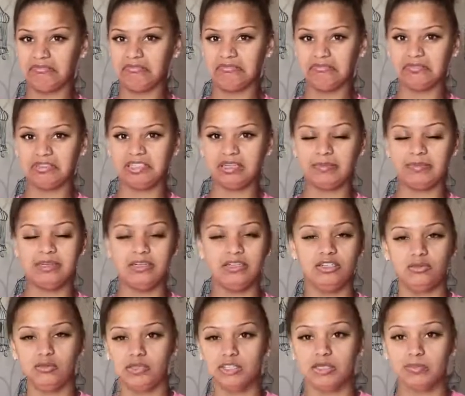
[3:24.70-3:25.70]
something
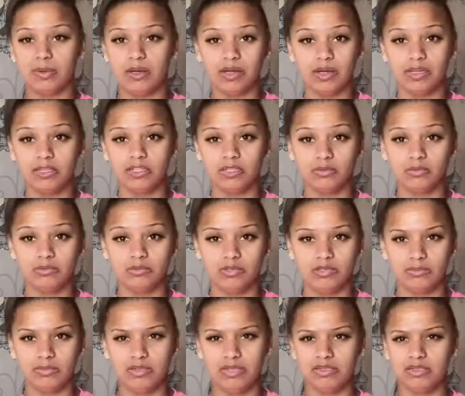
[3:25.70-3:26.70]
to aspire towards.
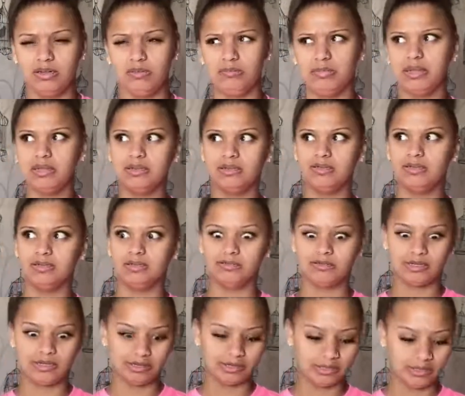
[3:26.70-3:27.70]
I mean, there's no bunions or
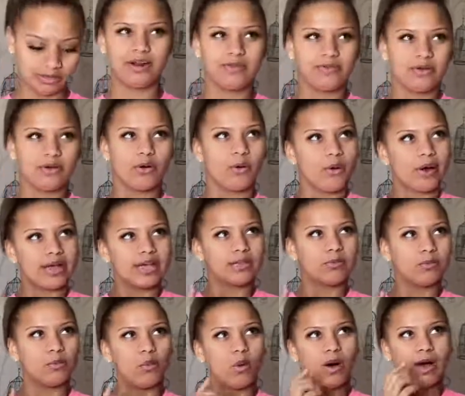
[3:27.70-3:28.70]
anything. I've got quite
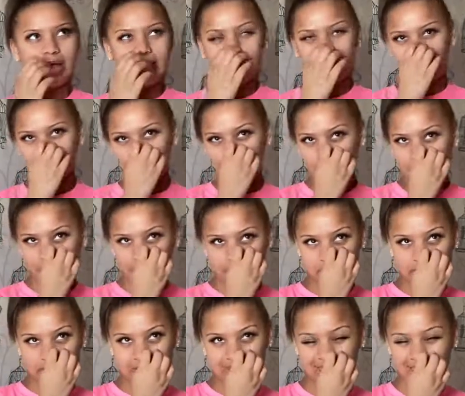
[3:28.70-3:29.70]

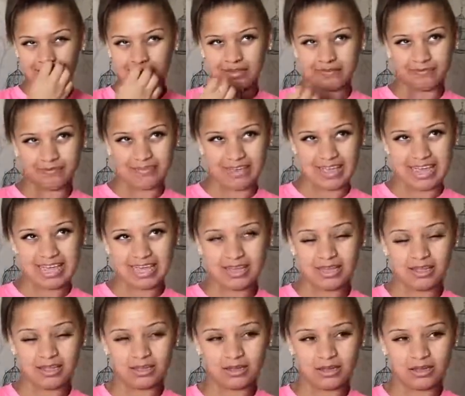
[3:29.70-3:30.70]
chunky feet.
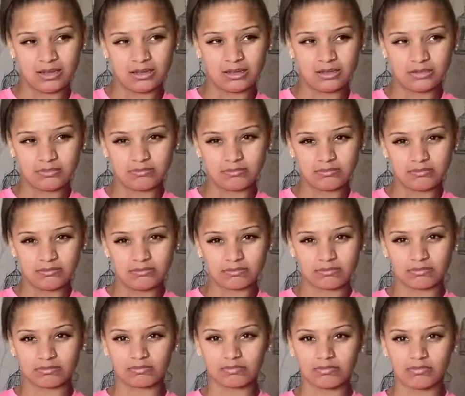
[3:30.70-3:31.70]

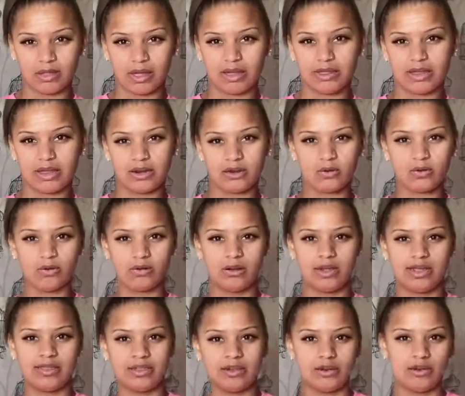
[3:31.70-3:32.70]
Like they're not
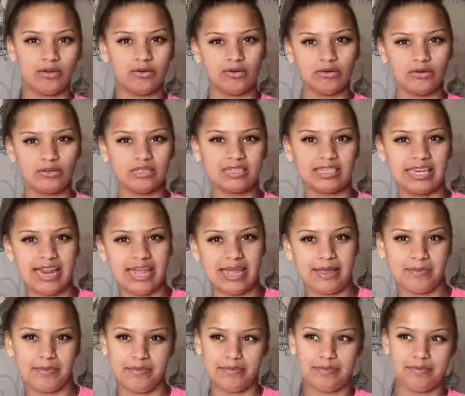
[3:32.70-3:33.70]
like the long,
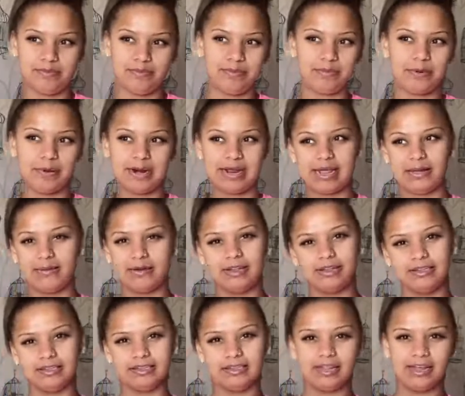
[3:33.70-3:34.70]
slim, pretty
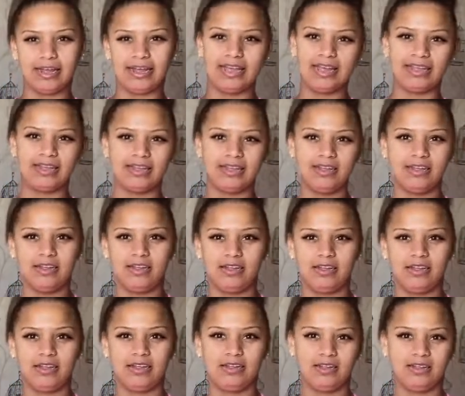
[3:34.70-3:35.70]
ones, like
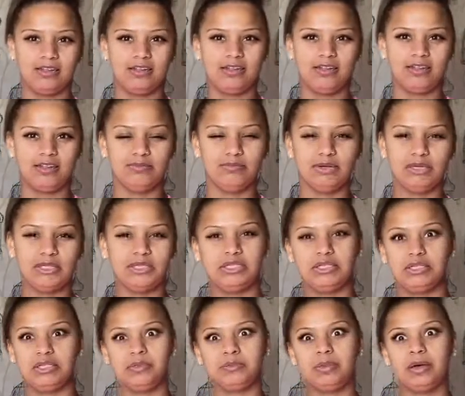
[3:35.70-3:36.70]
the most
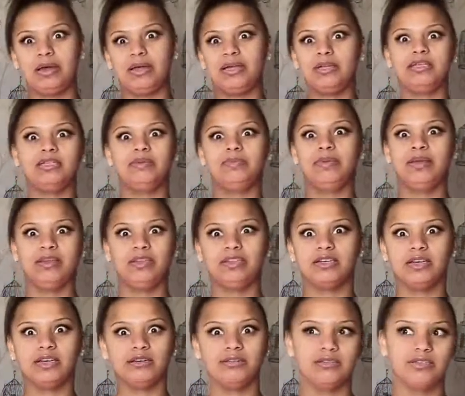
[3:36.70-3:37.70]
aspired to be
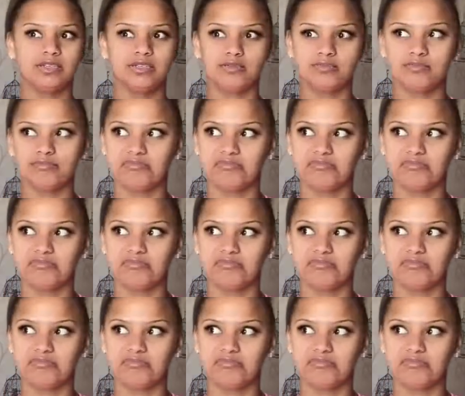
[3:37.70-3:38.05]
toes.